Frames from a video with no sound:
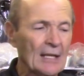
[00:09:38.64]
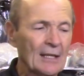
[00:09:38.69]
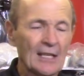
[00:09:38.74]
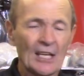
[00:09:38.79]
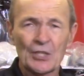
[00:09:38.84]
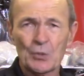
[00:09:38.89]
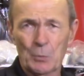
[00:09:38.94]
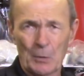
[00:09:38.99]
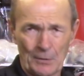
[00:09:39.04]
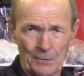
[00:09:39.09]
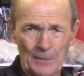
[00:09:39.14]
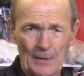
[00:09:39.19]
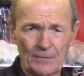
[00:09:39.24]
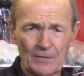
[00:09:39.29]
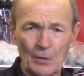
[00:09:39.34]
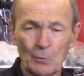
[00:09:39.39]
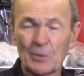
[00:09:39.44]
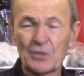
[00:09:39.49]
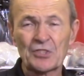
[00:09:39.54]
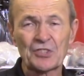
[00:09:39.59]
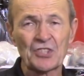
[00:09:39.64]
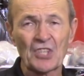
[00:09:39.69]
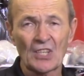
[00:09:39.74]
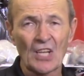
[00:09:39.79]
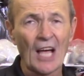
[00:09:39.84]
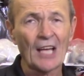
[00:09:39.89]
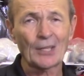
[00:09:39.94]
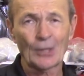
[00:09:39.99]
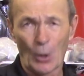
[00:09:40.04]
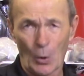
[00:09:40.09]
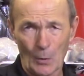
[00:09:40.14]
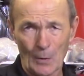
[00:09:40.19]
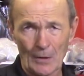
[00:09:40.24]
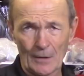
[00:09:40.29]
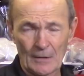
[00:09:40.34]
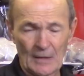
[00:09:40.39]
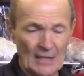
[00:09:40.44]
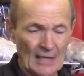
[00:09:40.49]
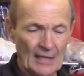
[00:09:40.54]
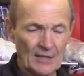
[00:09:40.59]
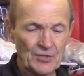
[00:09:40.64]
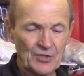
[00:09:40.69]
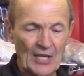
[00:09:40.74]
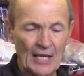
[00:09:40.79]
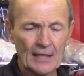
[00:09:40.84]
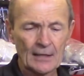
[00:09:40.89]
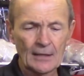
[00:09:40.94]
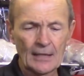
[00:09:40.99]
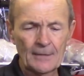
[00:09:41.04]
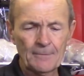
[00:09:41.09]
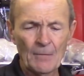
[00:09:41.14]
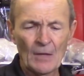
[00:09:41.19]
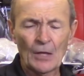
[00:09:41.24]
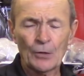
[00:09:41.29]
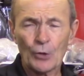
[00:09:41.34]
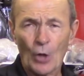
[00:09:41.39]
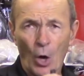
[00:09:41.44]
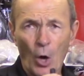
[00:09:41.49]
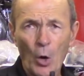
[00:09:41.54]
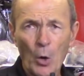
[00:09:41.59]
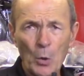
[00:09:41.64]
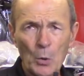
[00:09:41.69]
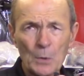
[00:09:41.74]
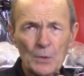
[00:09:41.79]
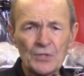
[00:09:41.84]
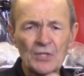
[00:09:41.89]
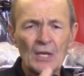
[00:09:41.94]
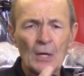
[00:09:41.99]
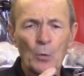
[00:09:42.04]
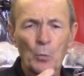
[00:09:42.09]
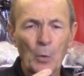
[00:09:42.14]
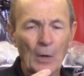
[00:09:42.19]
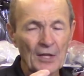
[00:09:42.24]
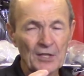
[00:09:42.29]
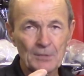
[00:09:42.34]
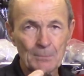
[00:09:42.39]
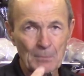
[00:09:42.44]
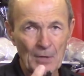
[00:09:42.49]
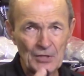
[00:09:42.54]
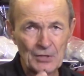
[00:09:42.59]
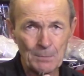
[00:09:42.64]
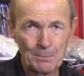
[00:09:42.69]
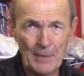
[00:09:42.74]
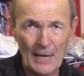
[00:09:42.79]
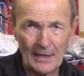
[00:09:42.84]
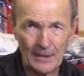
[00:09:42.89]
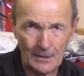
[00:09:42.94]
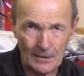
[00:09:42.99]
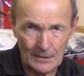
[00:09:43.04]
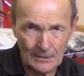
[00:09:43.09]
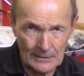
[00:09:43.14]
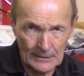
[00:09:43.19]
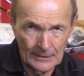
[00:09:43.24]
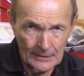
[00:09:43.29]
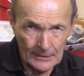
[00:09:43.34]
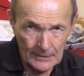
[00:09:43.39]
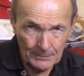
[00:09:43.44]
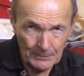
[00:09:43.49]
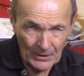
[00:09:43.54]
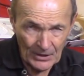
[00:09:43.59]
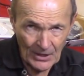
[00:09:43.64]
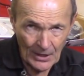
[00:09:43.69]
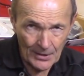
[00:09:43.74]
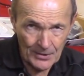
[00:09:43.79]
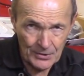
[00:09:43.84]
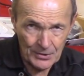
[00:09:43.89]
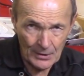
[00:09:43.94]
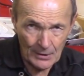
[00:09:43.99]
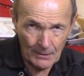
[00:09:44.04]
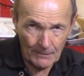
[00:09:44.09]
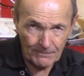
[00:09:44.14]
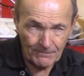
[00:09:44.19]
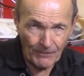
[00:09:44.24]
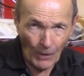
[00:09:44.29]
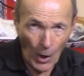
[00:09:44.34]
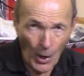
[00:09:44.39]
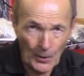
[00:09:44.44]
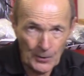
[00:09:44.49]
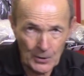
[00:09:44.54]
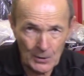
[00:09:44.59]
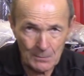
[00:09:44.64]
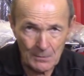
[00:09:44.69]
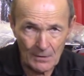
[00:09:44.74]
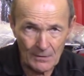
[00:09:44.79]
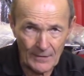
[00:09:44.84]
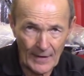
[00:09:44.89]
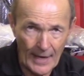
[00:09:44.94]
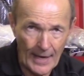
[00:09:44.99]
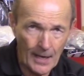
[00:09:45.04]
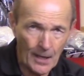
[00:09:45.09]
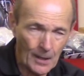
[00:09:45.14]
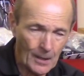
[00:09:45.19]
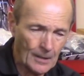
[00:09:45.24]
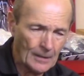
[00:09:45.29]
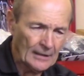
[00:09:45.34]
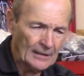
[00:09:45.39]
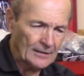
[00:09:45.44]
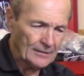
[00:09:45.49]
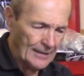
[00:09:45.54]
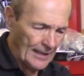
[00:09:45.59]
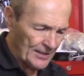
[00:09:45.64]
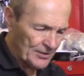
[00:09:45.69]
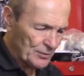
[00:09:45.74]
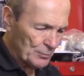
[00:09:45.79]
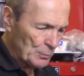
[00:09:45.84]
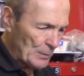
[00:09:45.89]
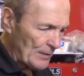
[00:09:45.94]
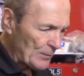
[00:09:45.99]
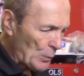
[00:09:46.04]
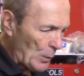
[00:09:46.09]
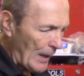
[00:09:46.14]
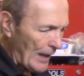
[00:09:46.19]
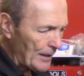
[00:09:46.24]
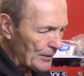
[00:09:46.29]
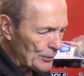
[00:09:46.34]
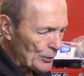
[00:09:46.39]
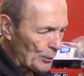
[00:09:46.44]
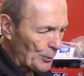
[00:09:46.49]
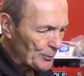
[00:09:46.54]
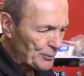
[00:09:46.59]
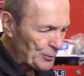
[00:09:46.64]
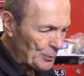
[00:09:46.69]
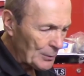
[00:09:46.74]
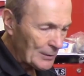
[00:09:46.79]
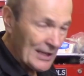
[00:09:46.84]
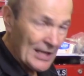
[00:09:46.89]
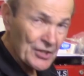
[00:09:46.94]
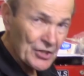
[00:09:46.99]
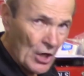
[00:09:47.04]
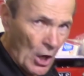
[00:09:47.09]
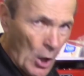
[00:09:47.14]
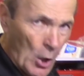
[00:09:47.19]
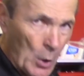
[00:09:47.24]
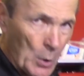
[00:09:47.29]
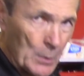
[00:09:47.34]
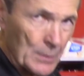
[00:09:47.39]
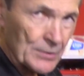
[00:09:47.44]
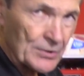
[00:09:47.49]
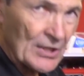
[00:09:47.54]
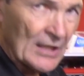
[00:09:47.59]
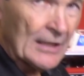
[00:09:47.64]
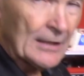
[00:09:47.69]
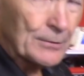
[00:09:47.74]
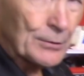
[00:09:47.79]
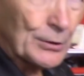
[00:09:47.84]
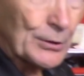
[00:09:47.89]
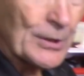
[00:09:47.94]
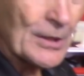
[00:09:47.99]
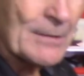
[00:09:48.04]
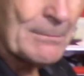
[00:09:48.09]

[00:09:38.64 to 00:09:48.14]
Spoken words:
That's 150, which is a lot lower. Secondly, the hose, while it's much bigger, because the volume of air that's required to go through this hose to your